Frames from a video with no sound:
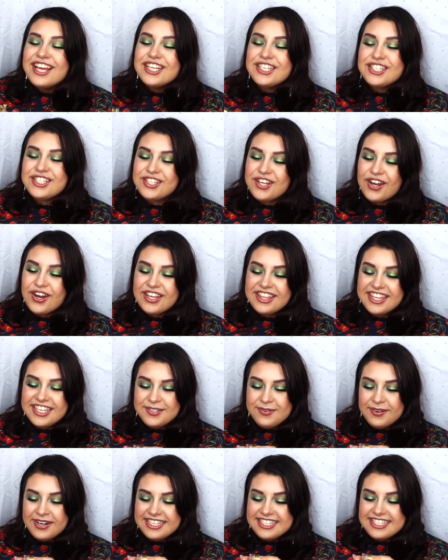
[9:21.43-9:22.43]
So
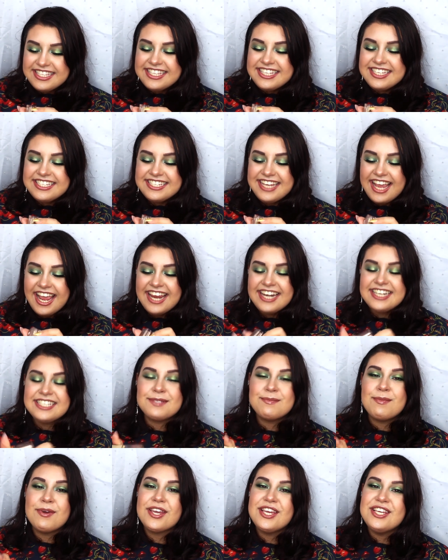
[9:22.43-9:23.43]
this one is in the shade
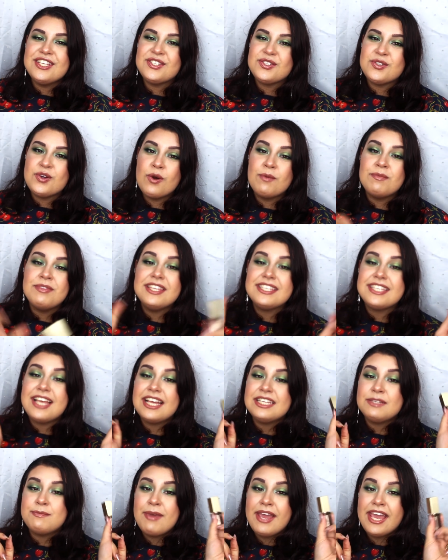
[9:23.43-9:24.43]
Smoky Storm. This
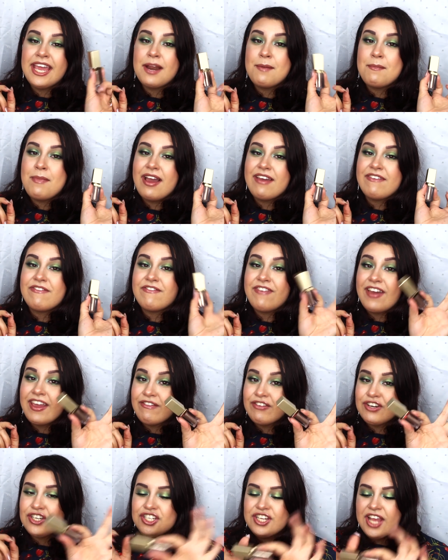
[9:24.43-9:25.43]
has been my
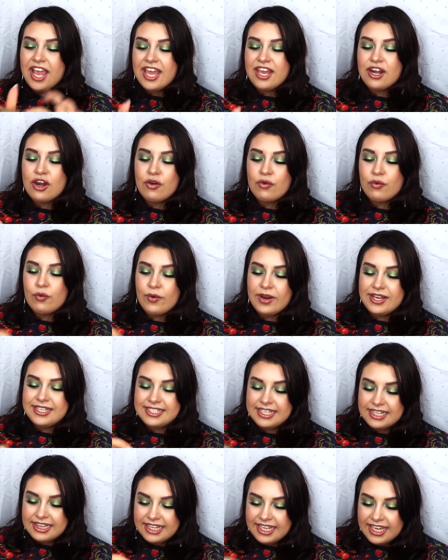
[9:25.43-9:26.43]
favorite shade
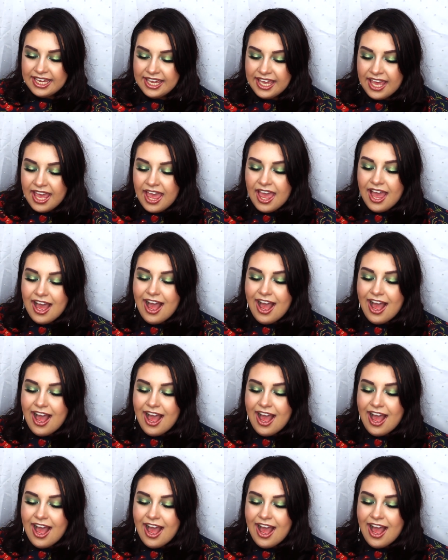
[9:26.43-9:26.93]
recently.